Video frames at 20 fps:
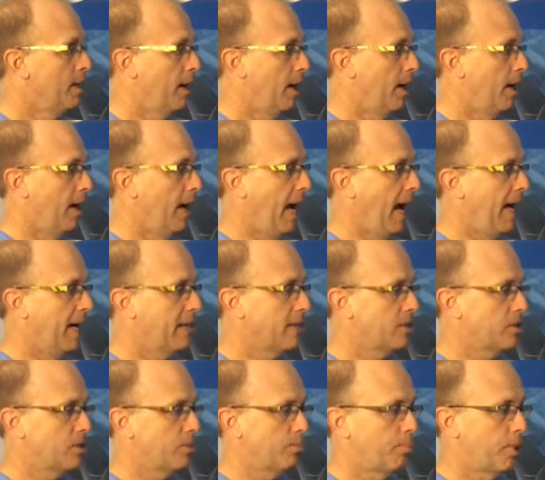
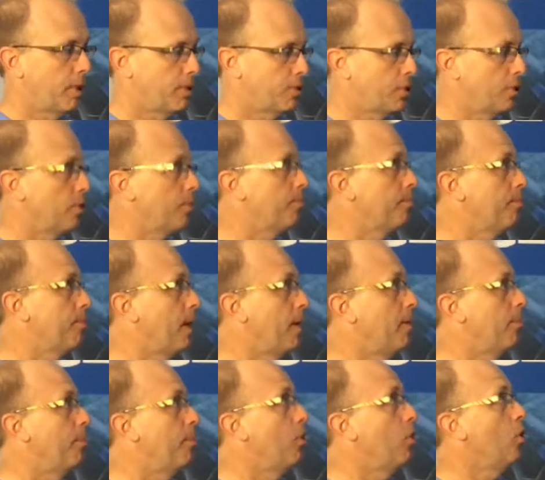Adding some pressure by
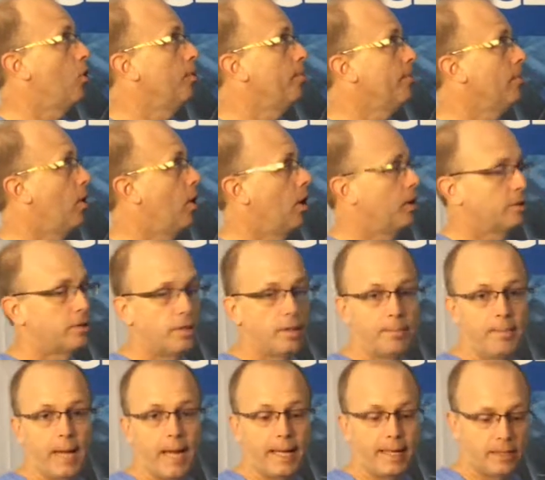the ball onto the
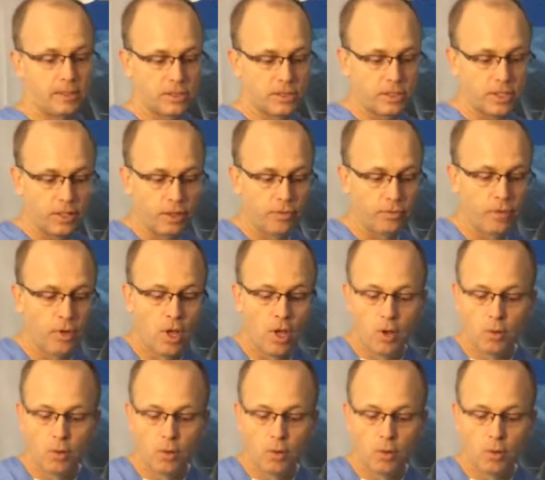bag itself